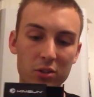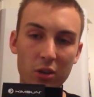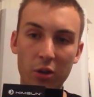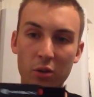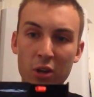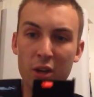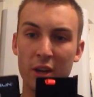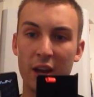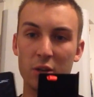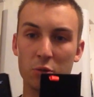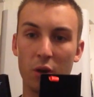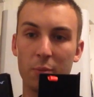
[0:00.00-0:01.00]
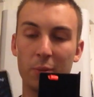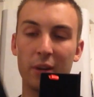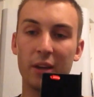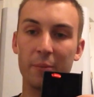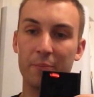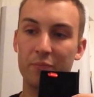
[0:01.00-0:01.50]
So as you open
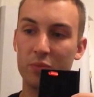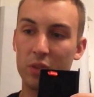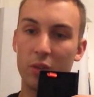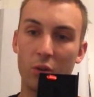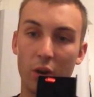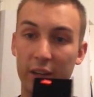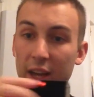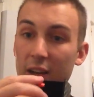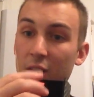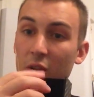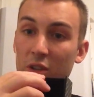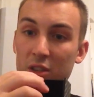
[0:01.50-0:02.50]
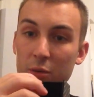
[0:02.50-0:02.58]
it, you've got again a nice